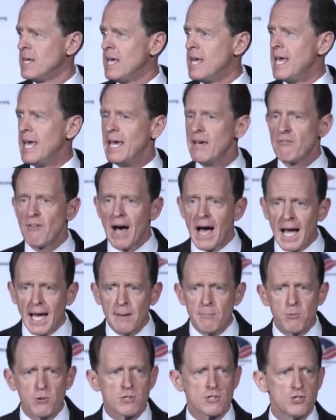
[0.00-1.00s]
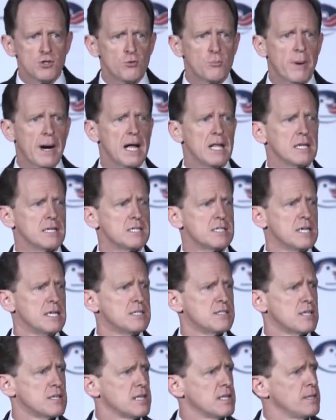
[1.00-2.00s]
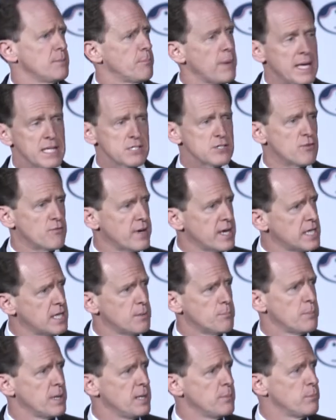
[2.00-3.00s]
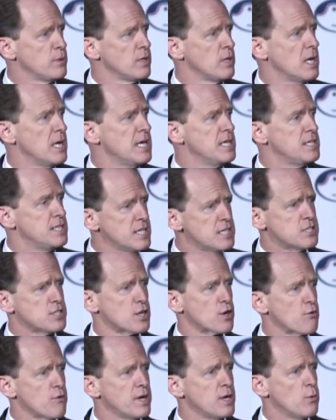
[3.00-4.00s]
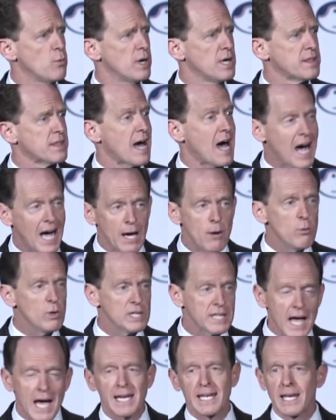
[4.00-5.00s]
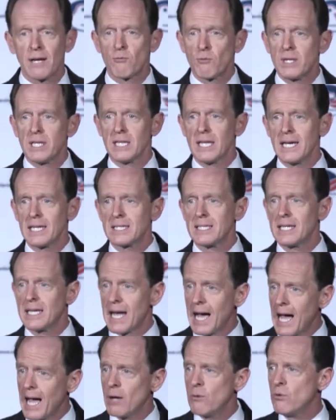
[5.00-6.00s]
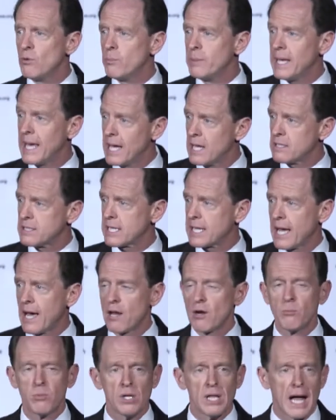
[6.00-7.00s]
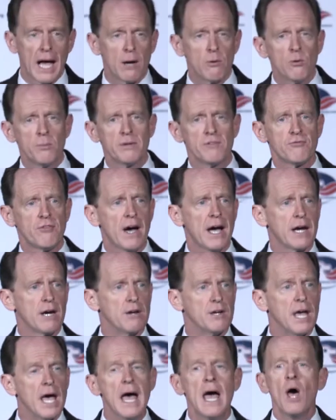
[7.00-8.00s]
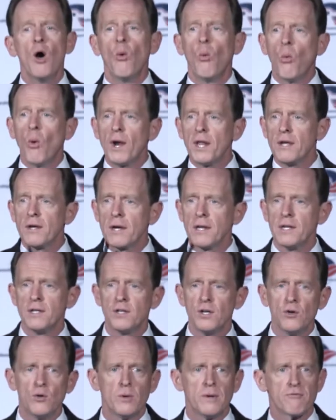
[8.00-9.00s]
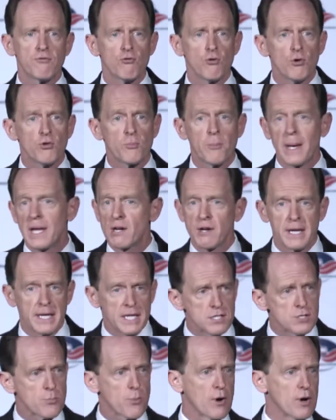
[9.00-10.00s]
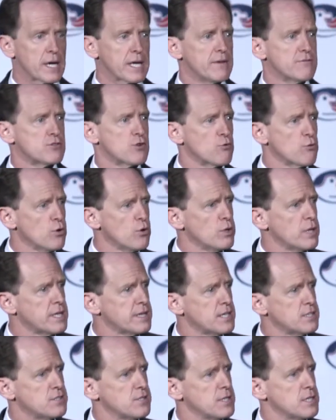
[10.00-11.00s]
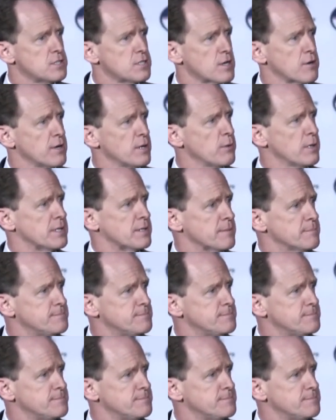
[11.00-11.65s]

If I pursue policies that the Pennsylvania people disagree with, I will not get reelected. I will be held accountable. I will be fired. What are you going to do if Ruth Bader Ginsburg gives a ruling that you disagree with?